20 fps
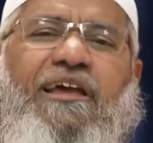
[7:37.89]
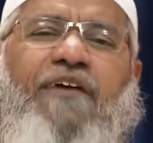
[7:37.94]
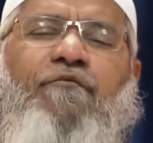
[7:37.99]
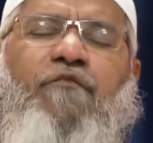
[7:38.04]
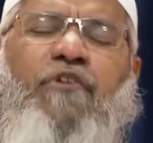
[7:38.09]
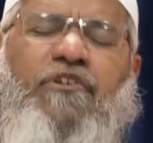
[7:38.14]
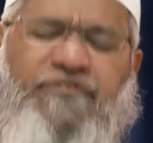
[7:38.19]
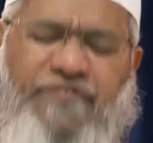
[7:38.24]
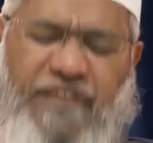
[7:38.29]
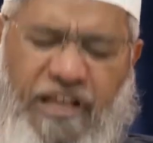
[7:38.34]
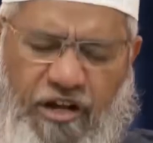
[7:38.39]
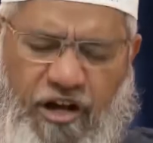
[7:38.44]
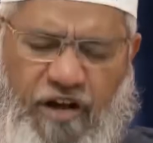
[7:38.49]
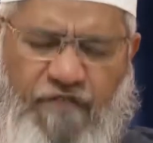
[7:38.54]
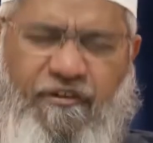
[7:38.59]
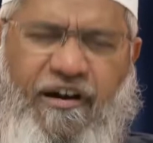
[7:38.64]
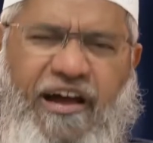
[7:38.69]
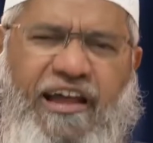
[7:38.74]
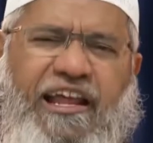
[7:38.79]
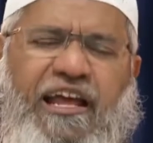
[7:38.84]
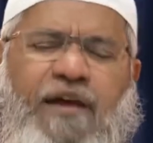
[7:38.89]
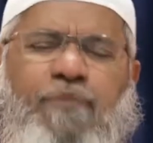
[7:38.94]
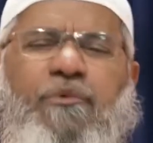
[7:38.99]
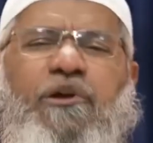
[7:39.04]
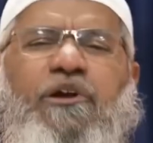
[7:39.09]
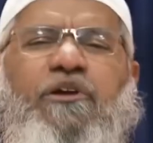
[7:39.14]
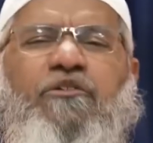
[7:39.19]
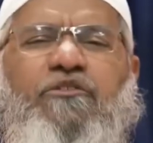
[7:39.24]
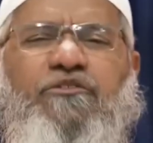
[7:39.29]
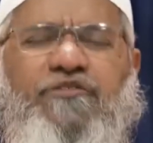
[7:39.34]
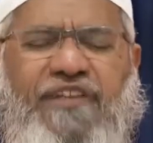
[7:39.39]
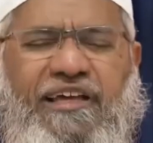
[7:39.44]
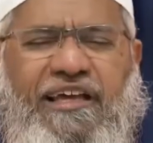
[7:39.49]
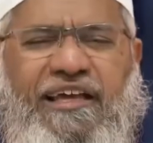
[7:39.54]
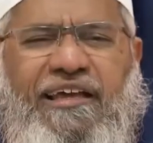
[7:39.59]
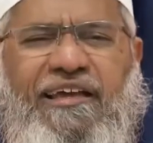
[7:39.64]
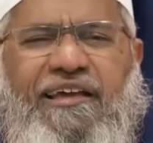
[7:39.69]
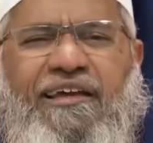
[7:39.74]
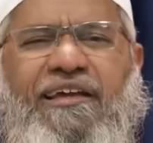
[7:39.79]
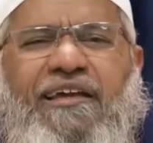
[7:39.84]
For sake of argument, you
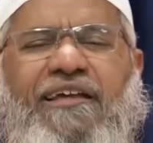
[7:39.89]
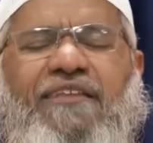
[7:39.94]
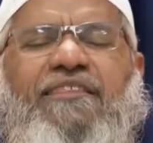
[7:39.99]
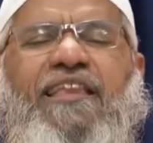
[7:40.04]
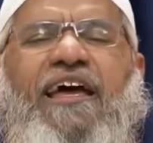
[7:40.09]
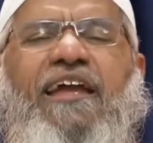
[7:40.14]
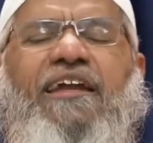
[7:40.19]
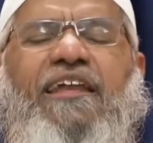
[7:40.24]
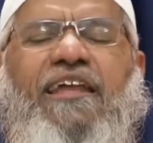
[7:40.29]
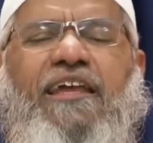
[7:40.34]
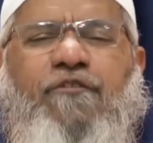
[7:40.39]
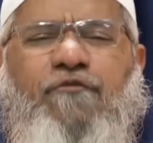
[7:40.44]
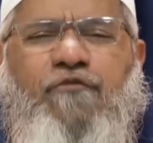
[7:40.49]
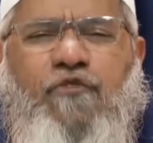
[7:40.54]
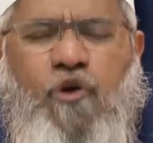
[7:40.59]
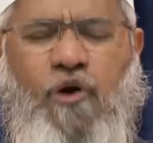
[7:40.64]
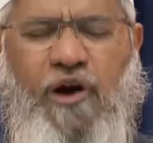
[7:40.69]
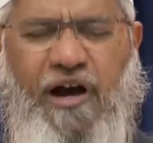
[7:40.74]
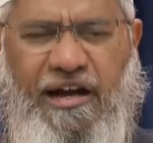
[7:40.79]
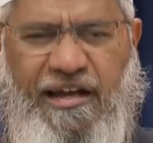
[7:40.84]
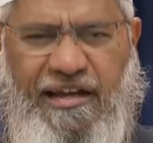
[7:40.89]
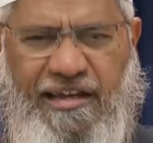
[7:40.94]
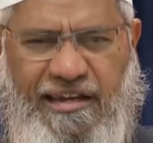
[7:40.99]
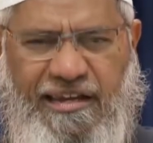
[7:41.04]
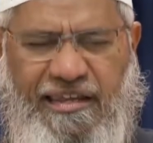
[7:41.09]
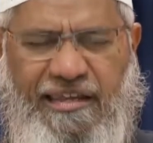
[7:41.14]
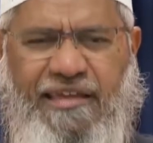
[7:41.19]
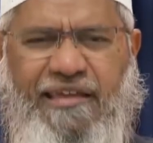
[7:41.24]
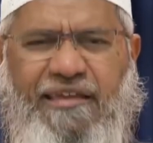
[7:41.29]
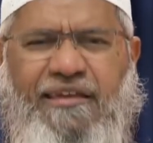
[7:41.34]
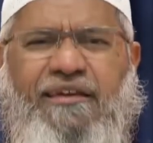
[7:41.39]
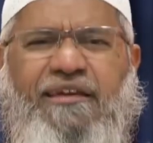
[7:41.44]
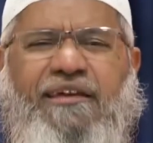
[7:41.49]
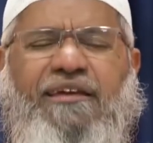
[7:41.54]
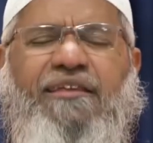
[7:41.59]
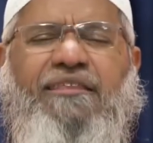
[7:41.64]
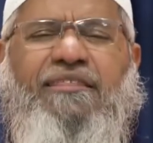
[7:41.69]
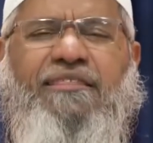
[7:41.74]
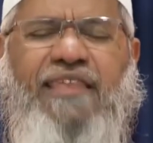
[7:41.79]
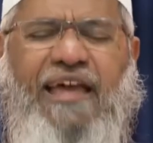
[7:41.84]
say that if you agree
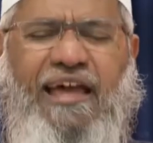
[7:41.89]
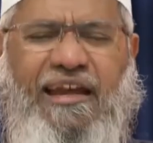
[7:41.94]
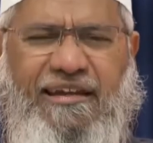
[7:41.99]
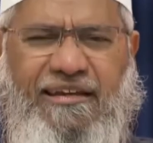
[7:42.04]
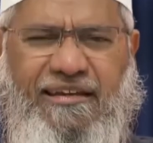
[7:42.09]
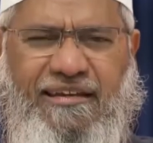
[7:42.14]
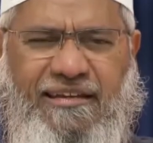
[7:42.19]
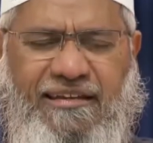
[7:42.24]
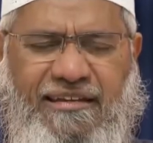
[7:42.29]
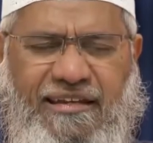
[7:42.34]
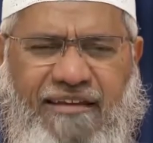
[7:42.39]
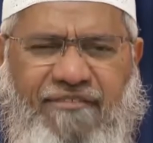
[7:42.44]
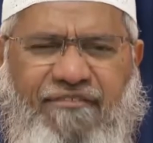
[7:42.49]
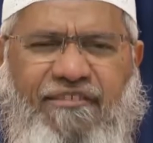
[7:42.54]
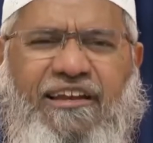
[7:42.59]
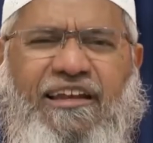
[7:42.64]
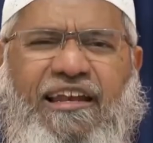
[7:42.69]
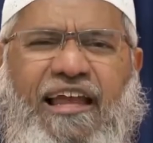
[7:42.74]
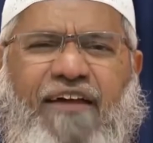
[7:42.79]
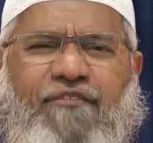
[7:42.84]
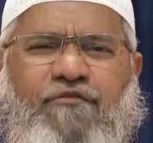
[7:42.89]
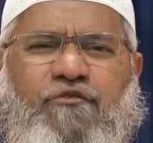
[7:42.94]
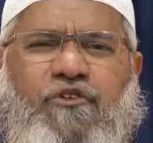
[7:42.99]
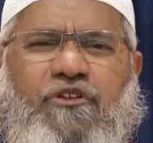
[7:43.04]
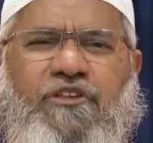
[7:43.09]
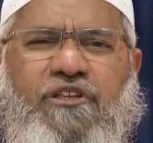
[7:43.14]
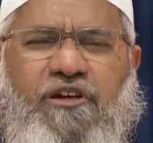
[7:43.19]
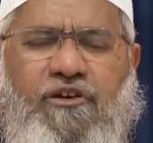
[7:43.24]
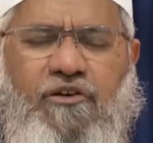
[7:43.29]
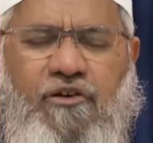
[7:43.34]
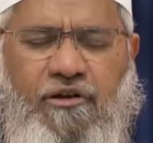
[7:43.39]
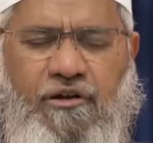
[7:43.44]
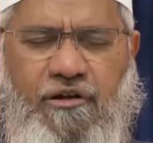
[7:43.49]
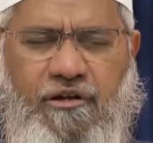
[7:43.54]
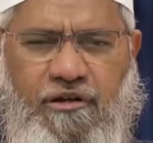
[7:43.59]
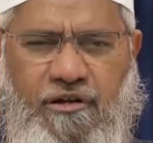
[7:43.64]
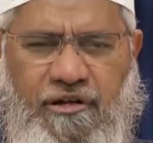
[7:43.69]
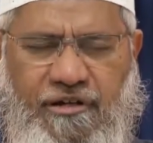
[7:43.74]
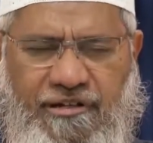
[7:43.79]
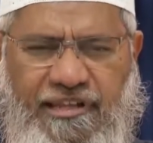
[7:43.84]
that giving life to the
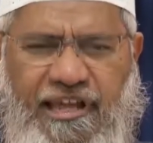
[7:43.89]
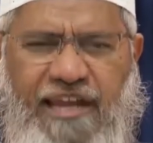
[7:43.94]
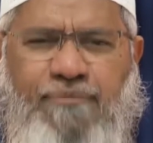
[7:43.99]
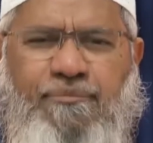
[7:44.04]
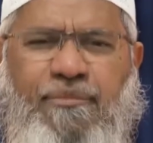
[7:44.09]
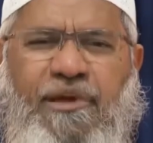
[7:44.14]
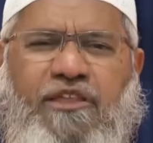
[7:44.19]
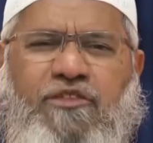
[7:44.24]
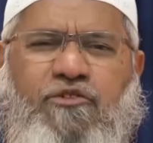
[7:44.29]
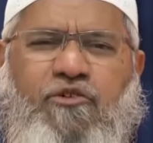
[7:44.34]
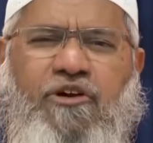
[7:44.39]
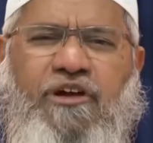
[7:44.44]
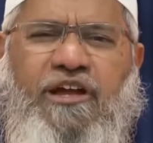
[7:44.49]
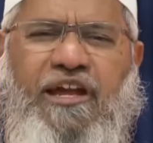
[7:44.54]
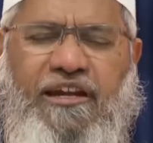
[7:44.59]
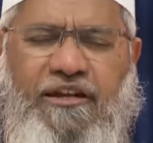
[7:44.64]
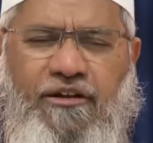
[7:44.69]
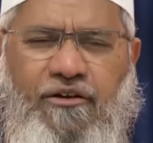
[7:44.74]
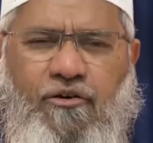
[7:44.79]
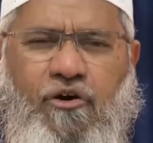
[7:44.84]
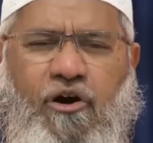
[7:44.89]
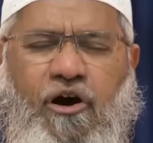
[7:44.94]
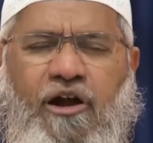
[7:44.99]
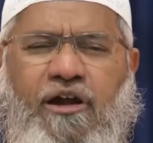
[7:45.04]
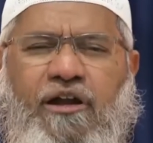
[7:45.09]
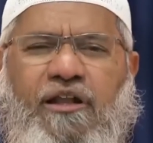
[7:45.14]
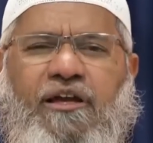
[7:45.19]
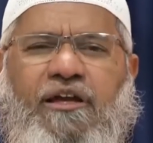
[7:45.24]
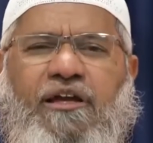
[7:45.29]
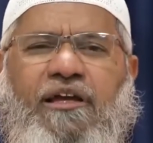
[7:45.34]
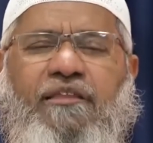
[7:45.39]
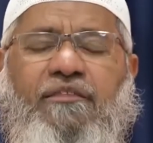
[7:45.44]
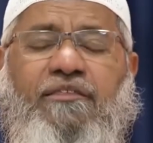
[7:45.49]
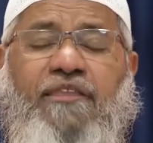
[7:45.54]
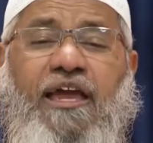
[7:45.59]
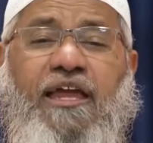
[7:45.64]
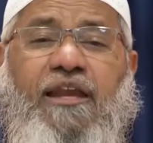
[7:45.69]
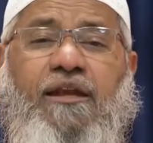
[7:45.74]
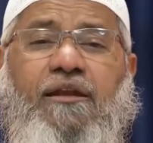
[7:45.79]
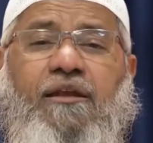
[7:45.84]
dead makes you a greater God,
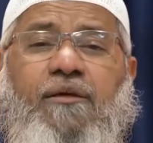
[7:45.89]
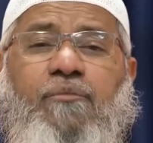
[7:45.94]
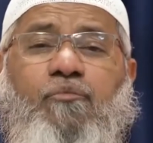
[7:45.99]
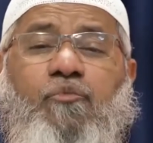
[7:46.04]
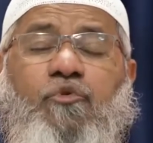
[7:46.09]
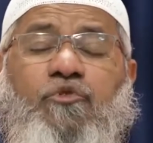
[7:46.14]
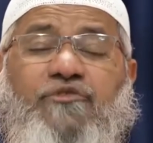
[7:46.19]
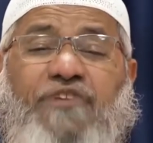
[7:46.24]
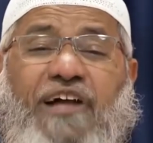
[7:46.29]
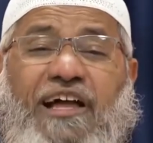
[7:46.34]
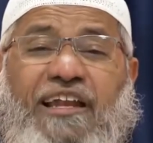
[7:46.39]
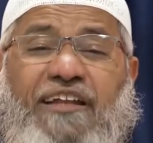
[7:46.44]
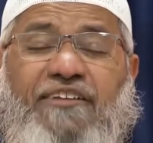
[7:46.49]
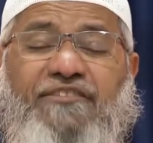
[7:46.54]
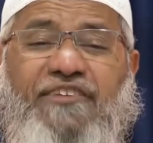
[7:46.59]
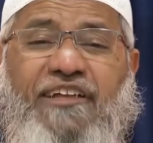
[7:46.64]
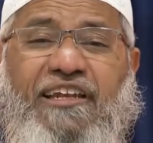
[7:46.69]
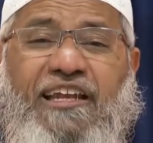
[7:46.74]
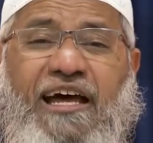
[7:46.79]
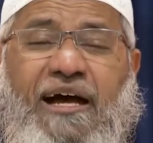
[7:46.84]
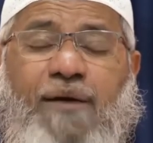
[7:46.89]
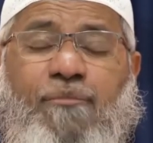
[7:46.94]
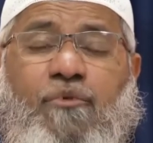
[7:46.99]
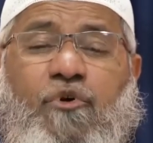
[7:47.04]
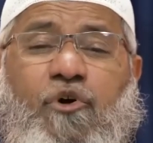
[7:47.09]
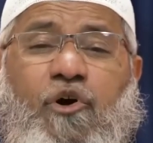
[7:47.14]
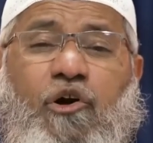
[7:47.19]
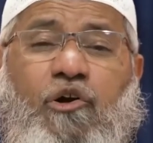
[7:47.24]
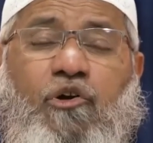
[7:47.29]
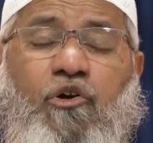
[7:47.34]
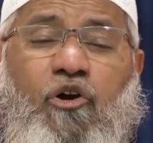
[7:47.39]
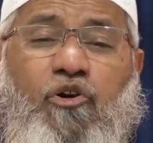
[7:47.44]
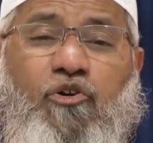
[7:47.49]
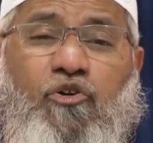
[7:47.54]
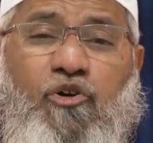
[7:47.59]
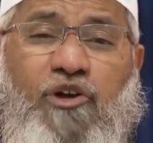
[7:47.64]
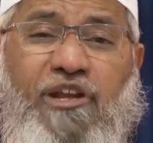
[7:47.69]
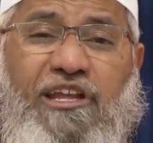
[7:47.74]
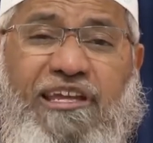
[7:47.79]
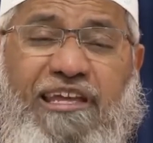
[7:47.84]
then Musa alayhi salam not
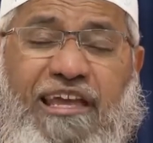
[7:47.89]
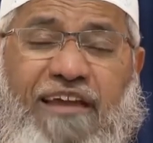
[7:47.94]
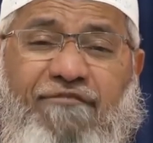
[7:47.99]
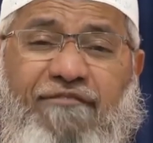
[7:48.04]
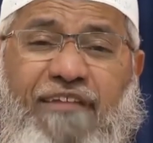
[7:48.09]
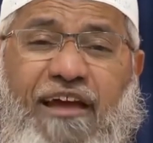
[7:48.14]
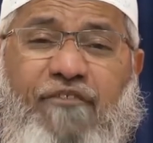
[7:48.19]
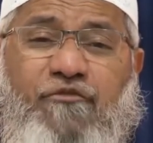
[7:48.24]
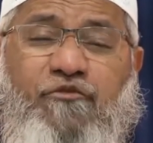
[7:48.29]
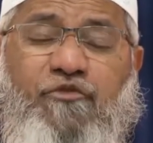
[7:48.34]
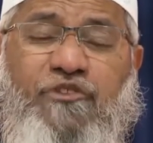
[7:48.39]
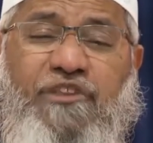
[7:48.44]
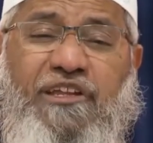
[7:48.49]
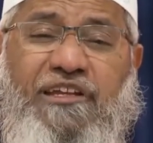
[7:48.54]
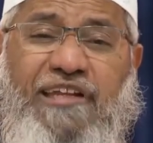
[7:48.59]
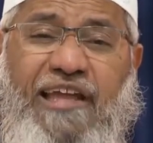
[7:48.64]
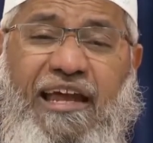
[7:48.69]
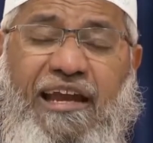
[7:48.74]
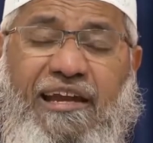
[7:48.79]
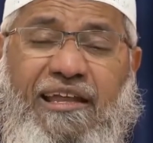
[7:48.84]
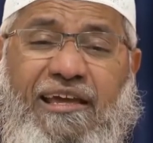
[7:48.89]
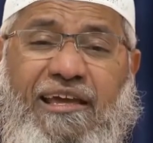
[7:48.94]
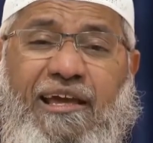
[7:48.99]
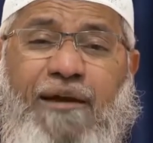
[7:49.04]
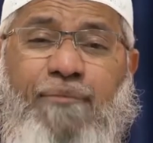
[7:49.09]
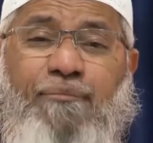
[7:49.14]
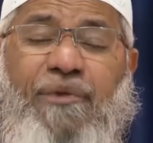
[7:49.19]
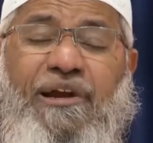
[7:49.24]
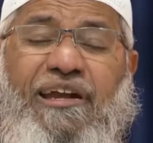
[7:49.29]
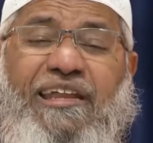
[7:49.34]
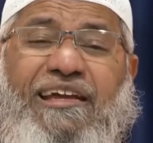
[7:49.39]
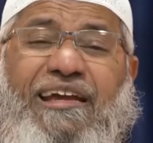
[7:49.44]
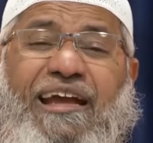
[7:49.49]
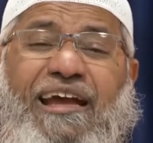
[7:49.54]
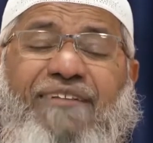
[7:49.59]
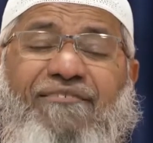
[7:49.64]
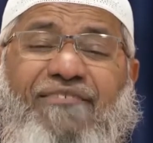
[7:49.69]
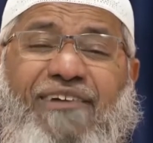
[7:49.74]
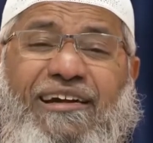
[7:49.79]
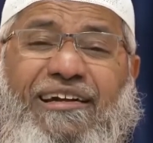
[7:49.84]
only gave life to the dead, but he
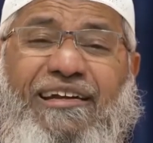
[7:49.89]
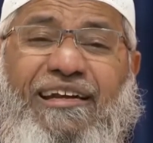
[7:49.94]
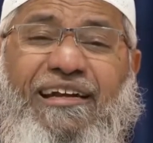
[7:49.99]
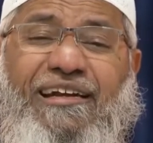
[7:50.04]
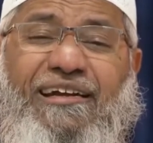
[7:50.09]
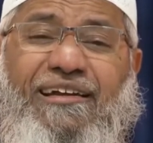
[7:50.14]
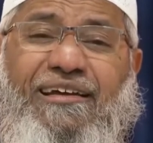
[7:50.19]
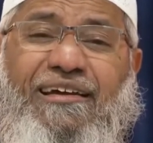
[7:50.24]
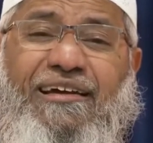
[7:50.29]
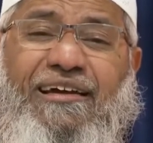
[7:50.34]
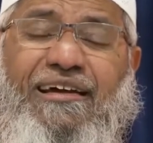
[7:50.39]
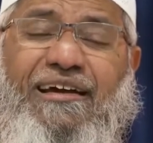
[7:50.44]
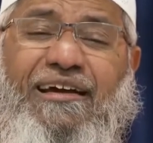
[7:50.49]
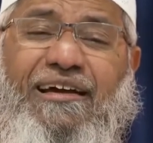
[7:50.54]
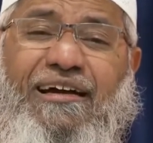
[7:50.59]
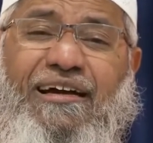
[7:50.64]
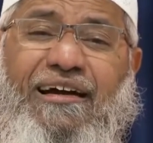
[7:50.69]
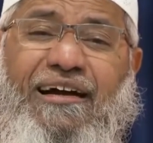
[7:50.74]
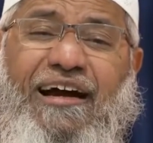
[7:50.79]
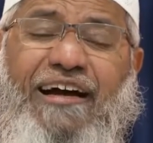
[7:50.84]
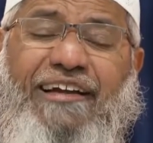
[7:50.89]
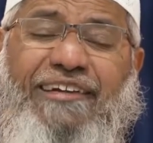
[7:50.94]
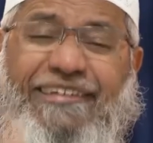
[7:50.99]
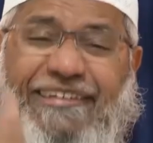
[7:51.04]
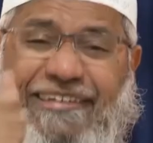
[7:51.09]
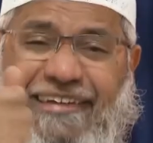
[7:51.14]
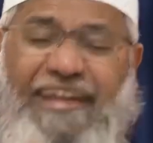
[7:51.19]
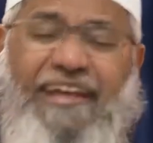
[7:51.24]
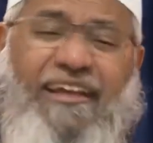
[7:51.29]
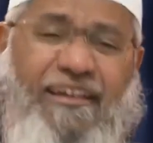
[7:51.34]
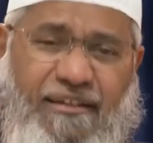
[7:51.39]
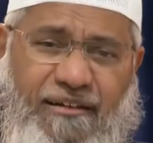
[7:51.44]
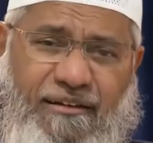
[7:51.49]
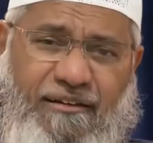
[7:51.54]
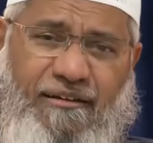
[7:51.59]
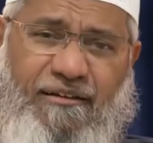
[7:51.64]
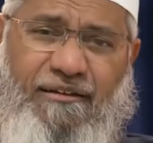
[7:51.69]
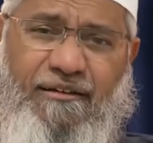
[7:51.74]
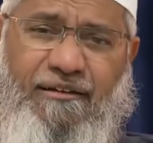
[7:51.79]
converted a stick